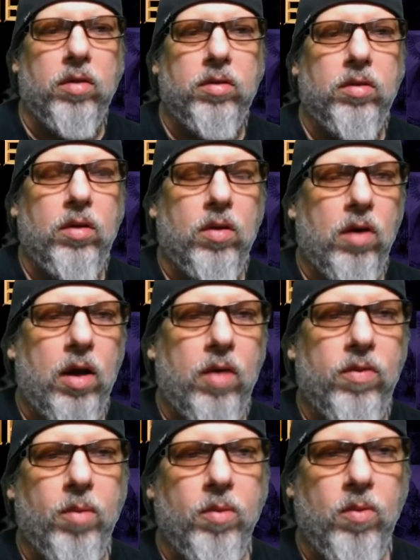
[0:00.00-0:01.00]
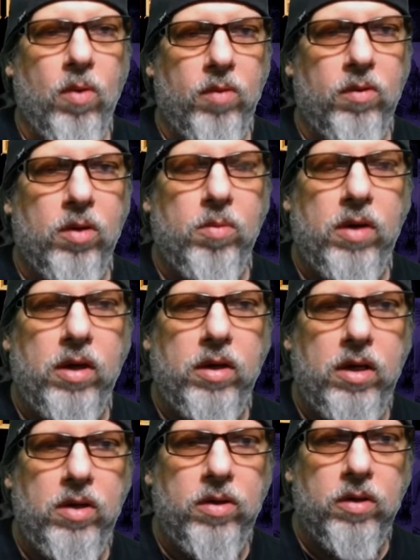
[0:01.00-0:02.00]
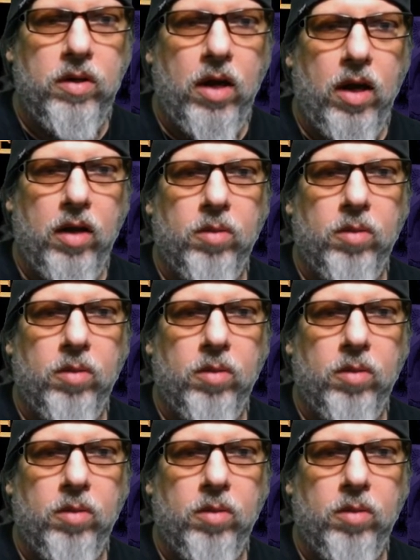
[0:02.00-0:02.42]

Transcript: So number one would be teach your child